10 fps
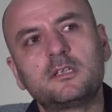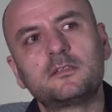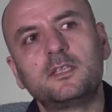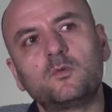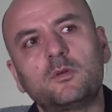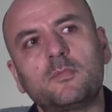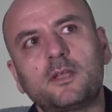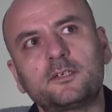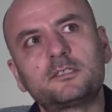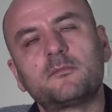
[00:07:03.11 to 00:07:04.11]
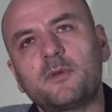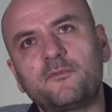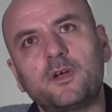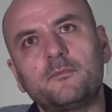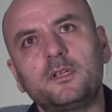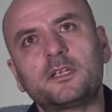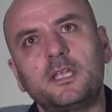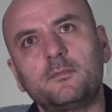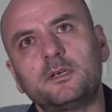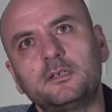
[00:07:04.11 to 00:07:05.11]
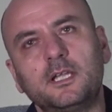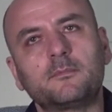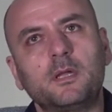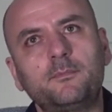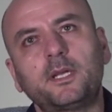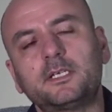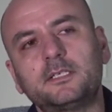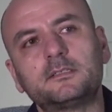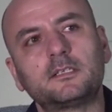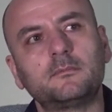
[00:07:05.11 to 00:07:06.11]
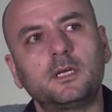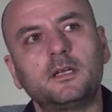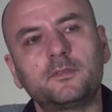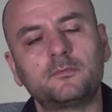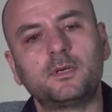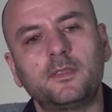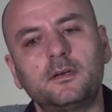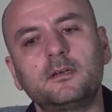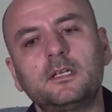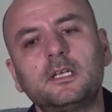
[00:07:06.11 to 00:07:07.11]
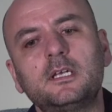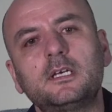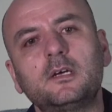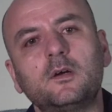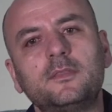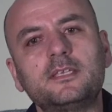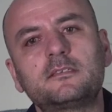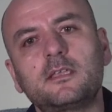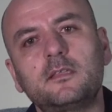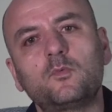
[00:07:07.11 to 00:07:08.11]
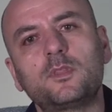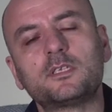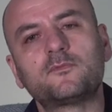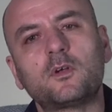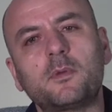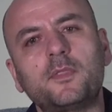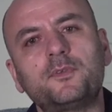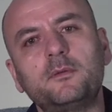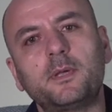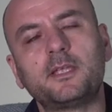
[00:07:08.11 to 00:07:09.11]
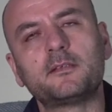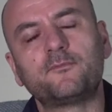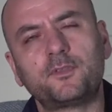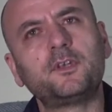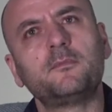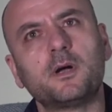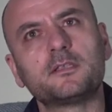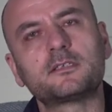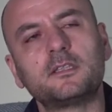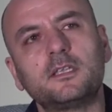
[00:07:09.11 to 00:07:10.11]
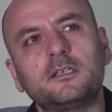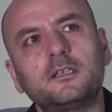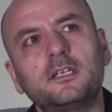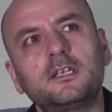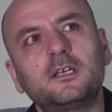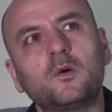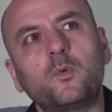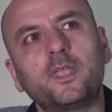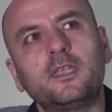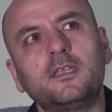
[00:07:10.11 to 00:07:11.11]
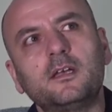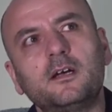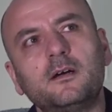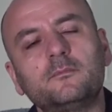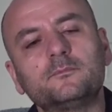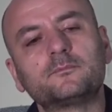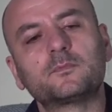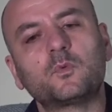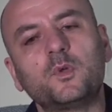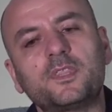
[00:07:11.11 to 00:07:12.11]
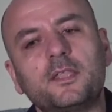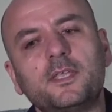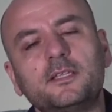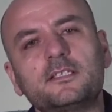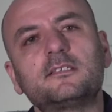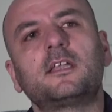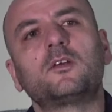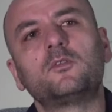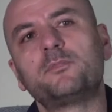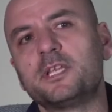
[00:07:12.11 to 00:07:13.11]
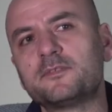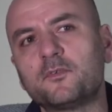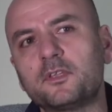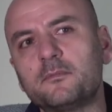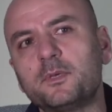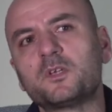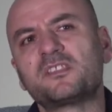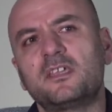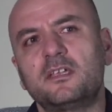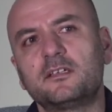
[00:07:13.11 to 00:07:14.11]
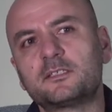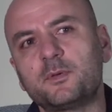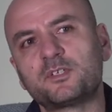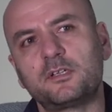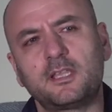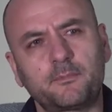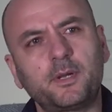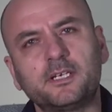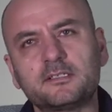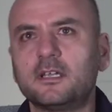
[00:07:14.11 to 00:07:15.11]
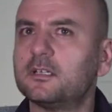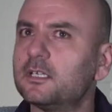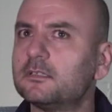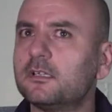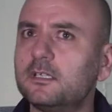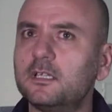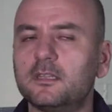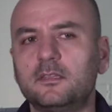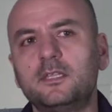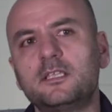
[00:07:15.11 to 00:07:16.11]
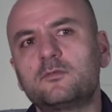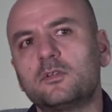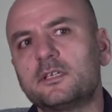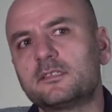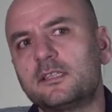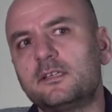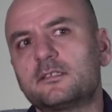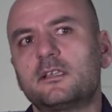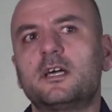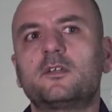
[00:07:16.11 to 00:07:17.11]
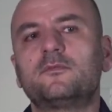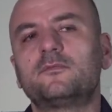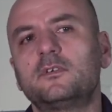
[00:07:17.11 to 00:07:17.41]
Then when my rest of my family came here, like my parents and my other brother, they stayed with us for about three, main three months, and then we, um, we thought that it's not a good place for them because they, especially like parents, they are elderly, and they told us that there's a lot of